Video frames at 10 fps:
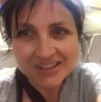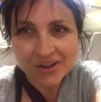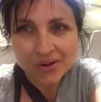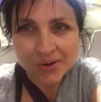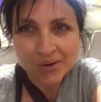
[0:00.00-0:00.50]

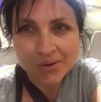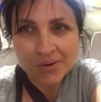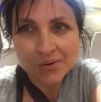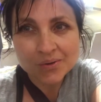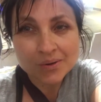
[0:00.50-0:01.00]

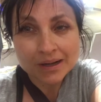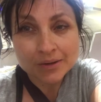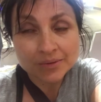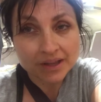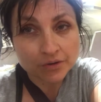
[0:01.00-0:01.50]
So
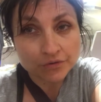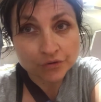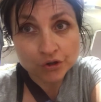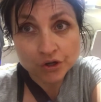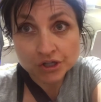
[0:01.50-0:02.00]
without
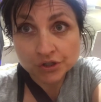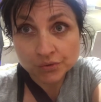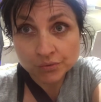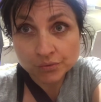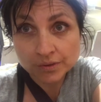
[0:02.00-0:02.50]
further
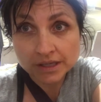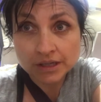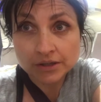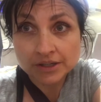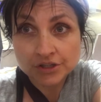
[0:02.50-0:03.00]
ado,
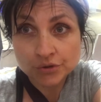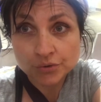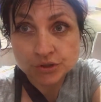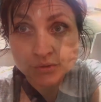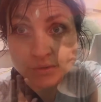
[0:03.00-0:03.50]
here is
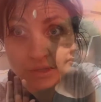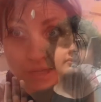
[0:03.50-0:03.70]
your tour